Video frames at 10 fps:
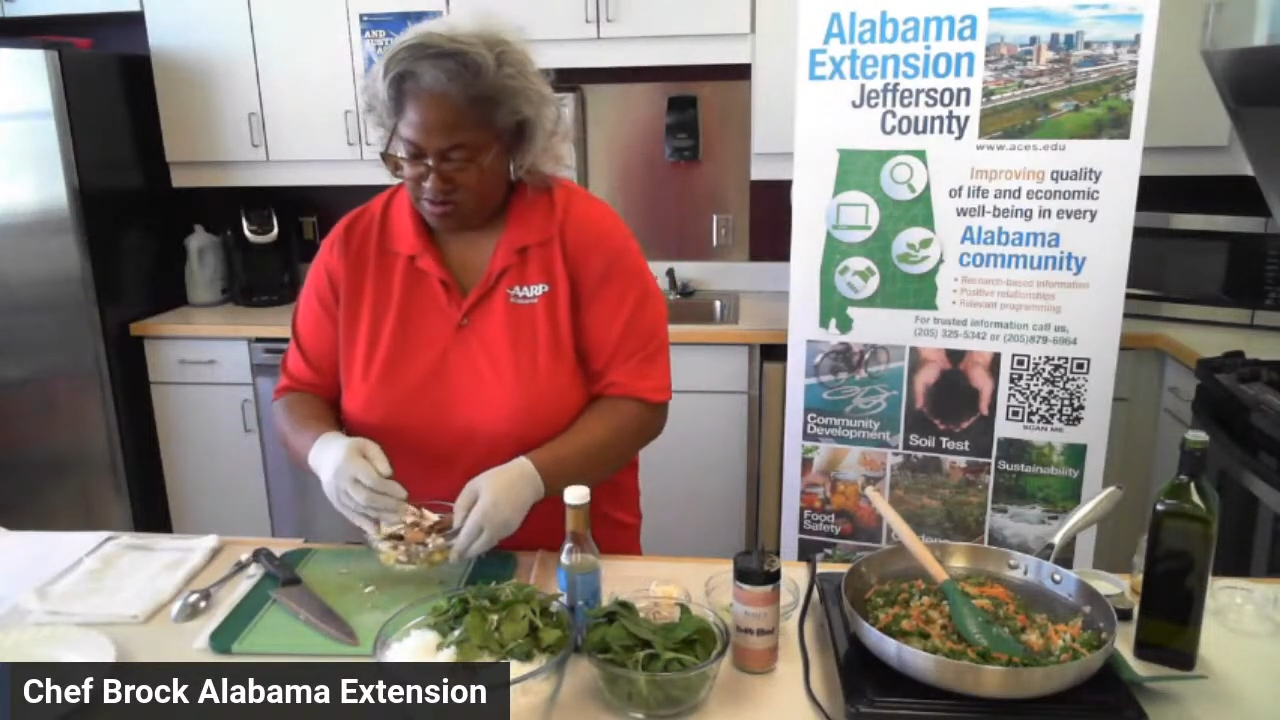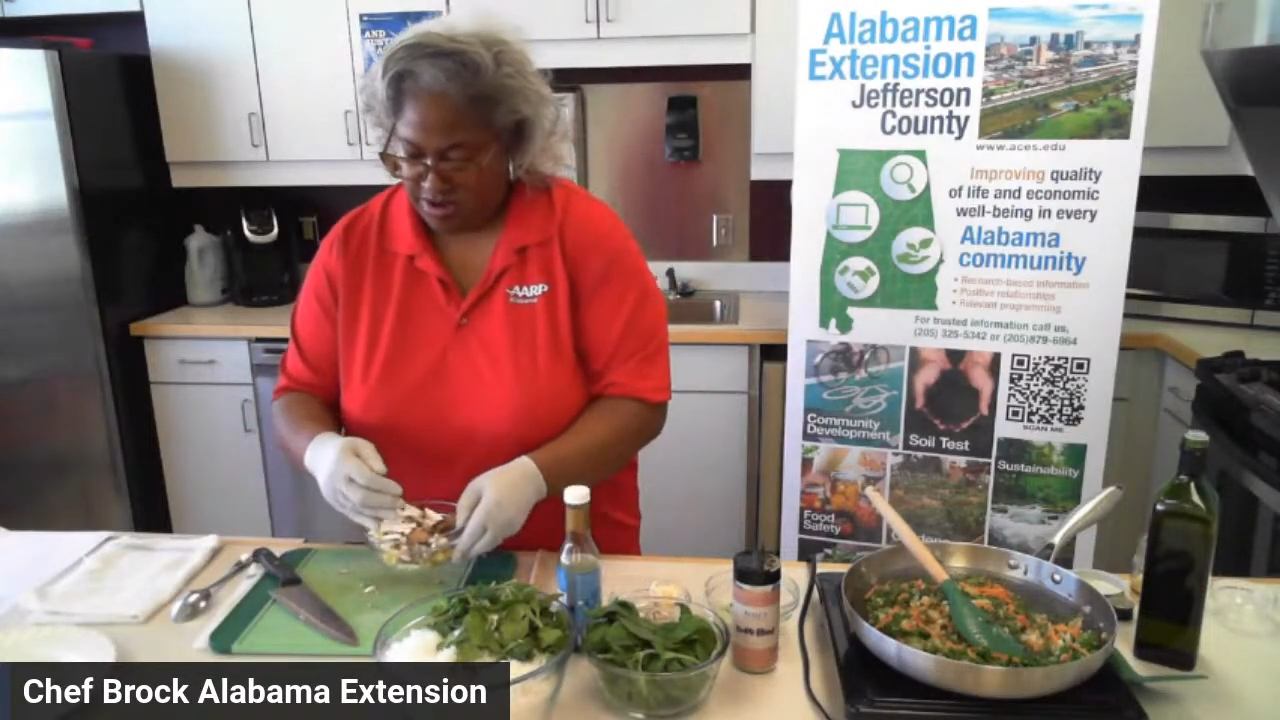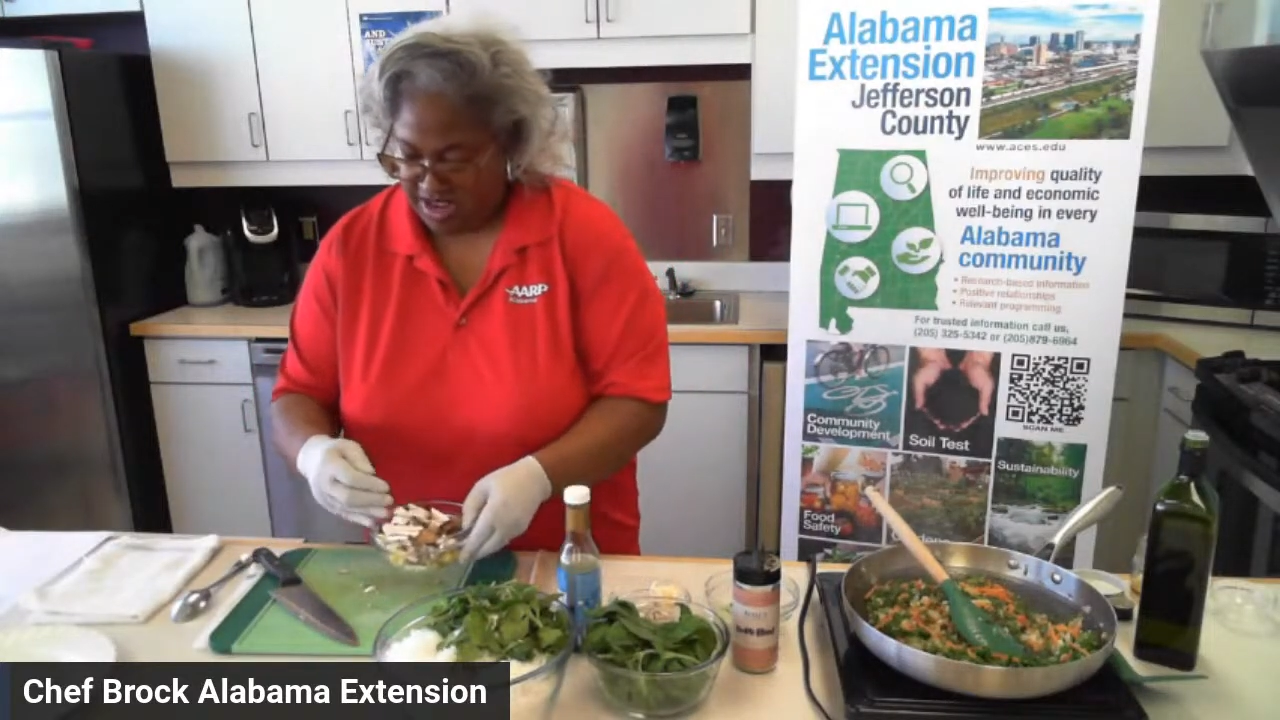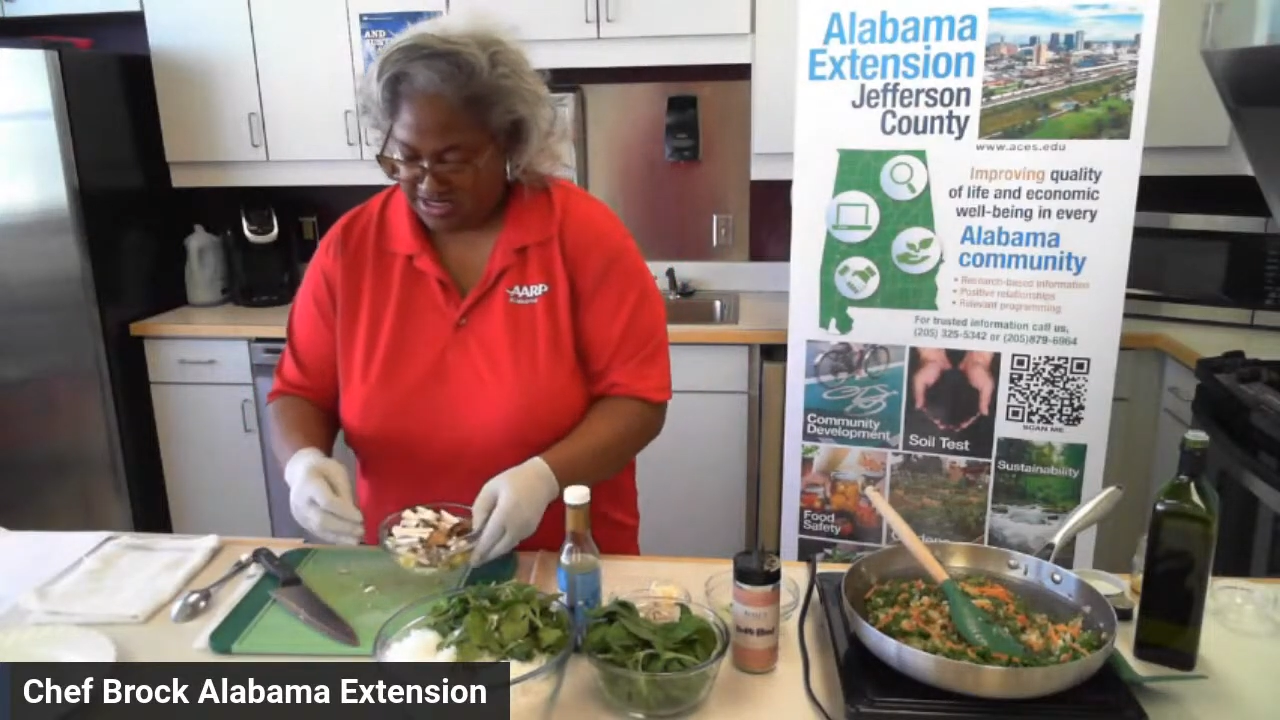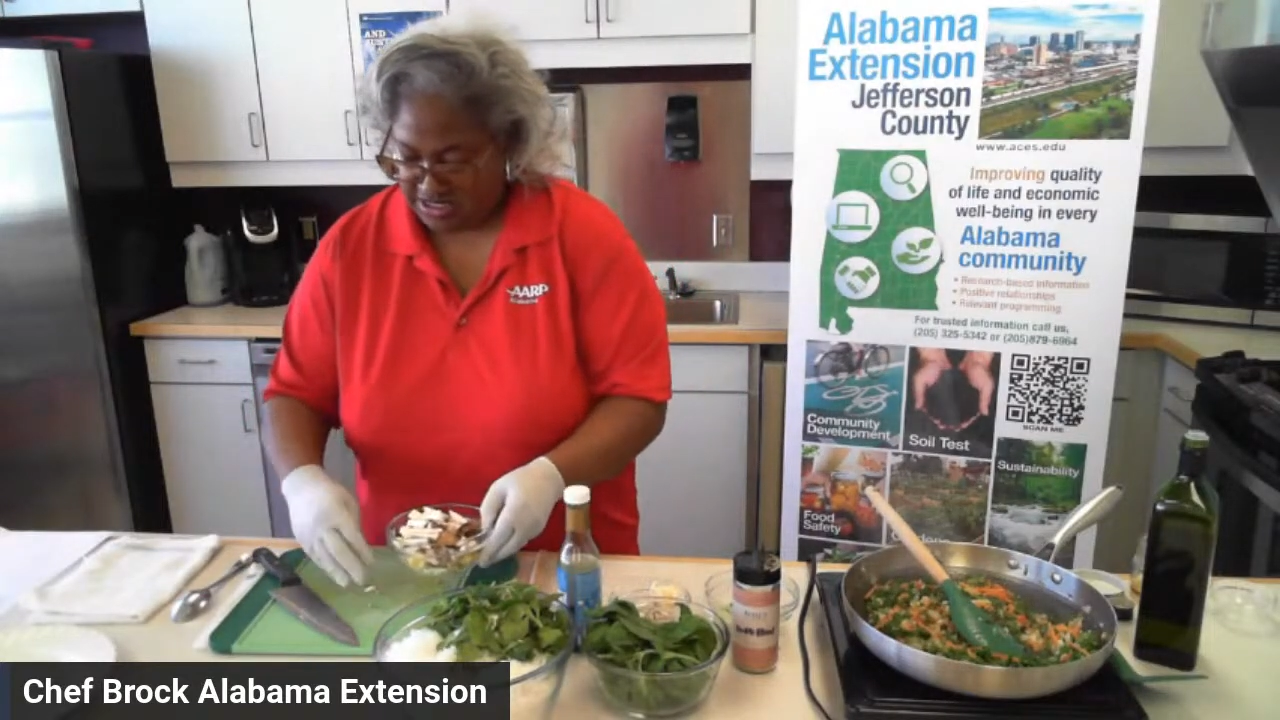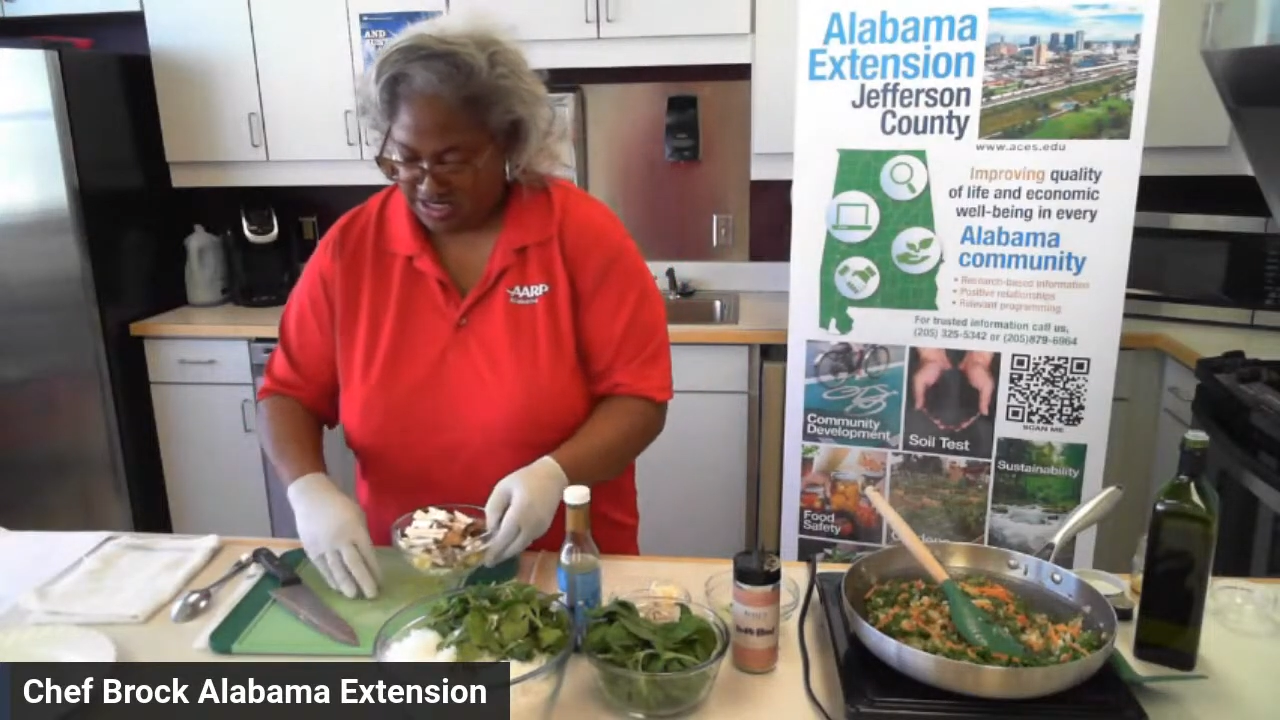pasta